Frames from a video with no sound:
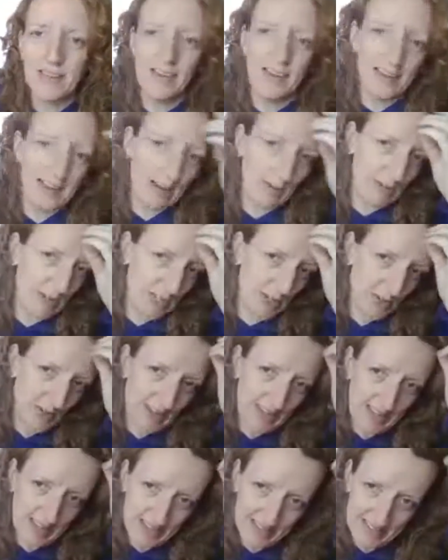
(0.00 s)
Morning,
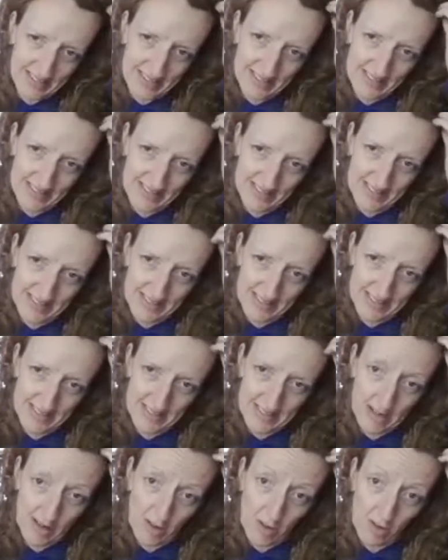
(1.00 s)
Peter. How are we
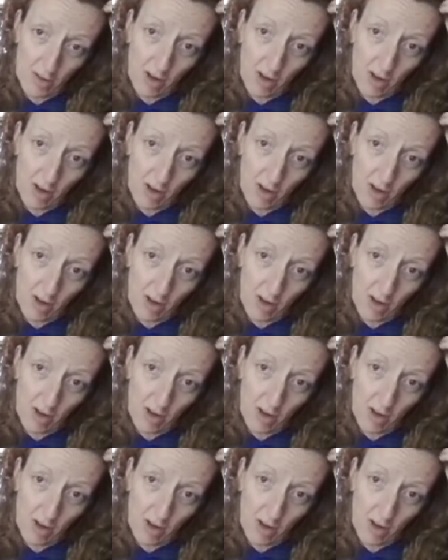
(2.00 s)
doing?